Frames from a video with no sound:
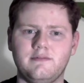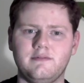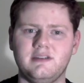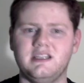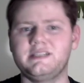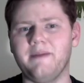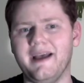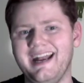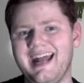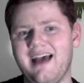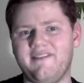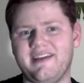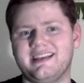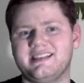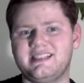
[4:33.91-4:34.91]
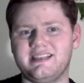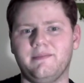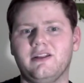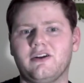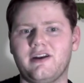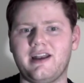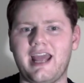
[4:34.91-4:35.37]
Despite having a
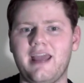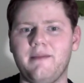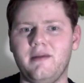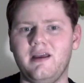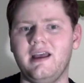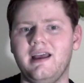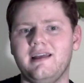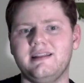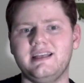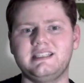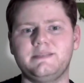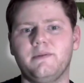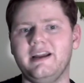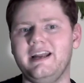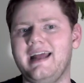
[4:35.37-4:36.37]
similar name, this breed